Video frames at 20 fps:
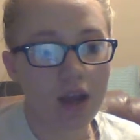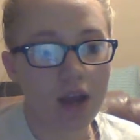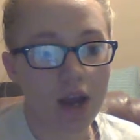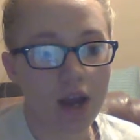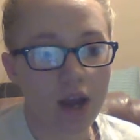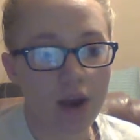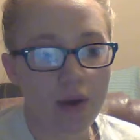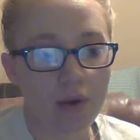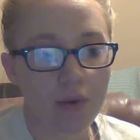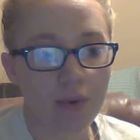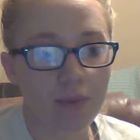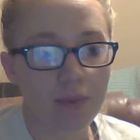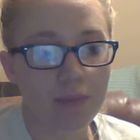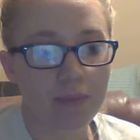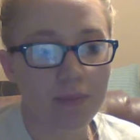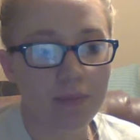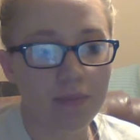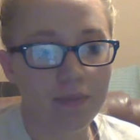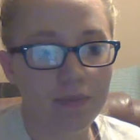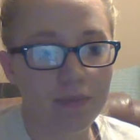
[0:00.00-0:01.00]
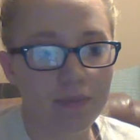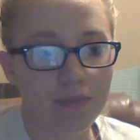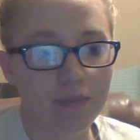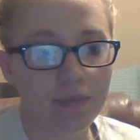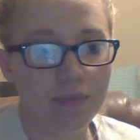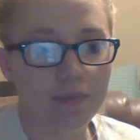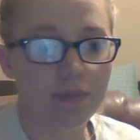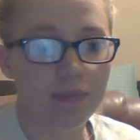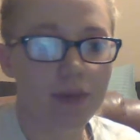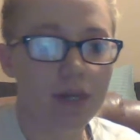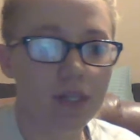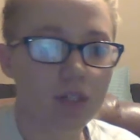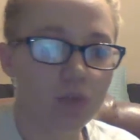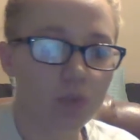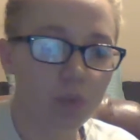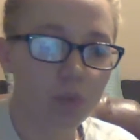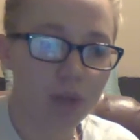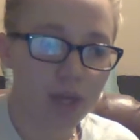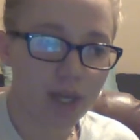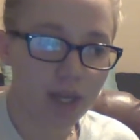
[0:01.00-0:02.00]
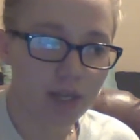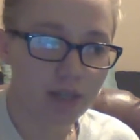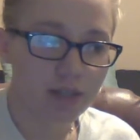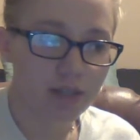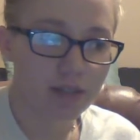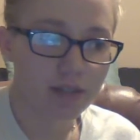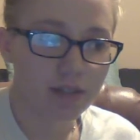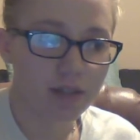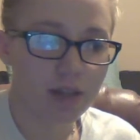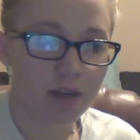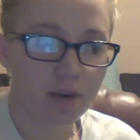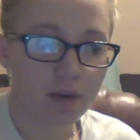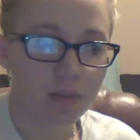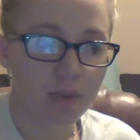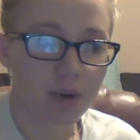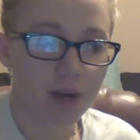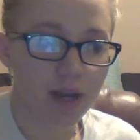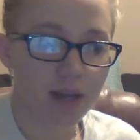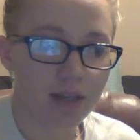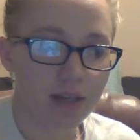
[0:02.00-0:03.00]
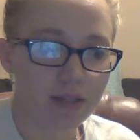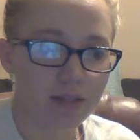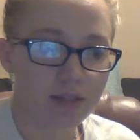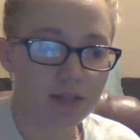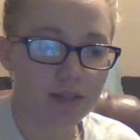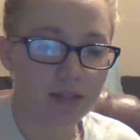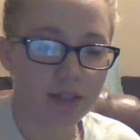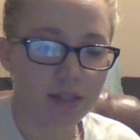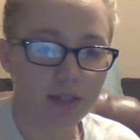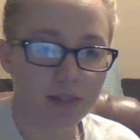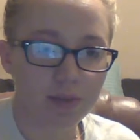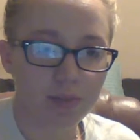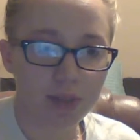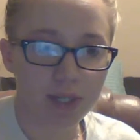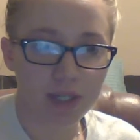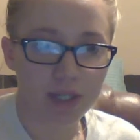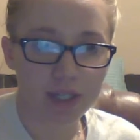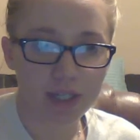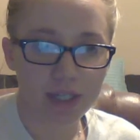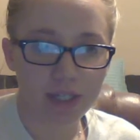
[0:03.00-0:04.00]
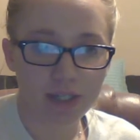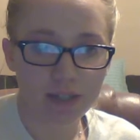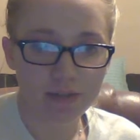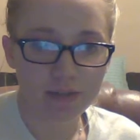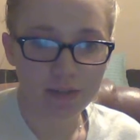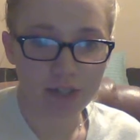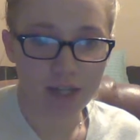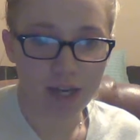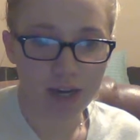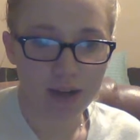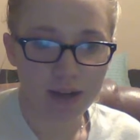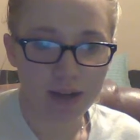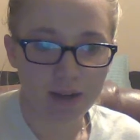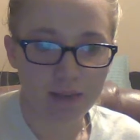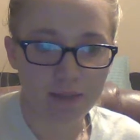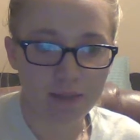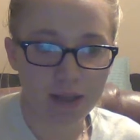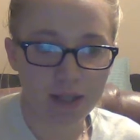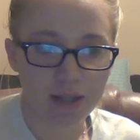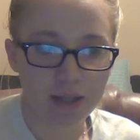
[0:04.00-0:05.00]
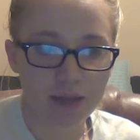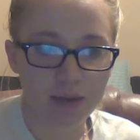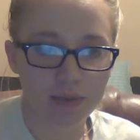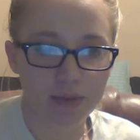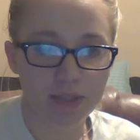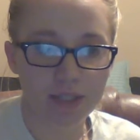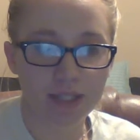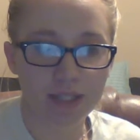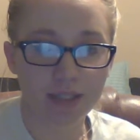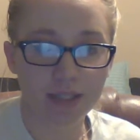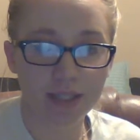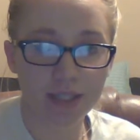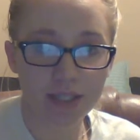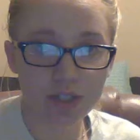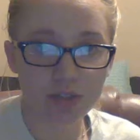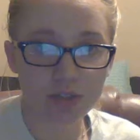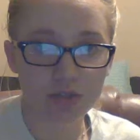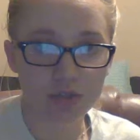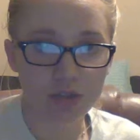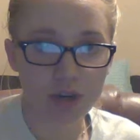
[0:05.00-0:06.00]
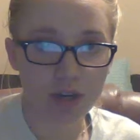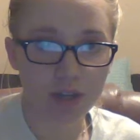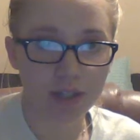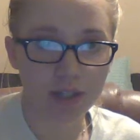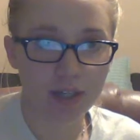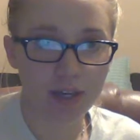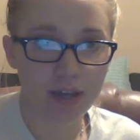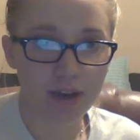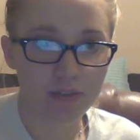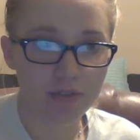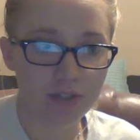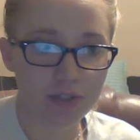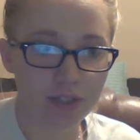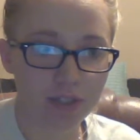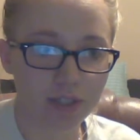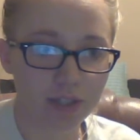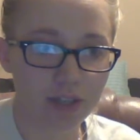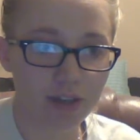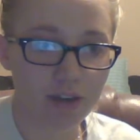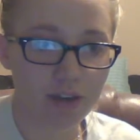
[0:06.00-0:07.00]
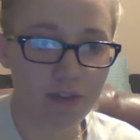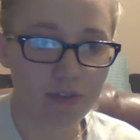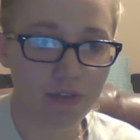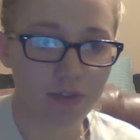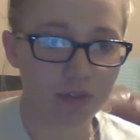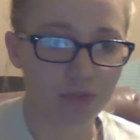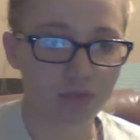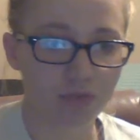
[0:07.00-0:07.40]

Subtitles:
how much wind there was in a period of time that was at least strong enough to give a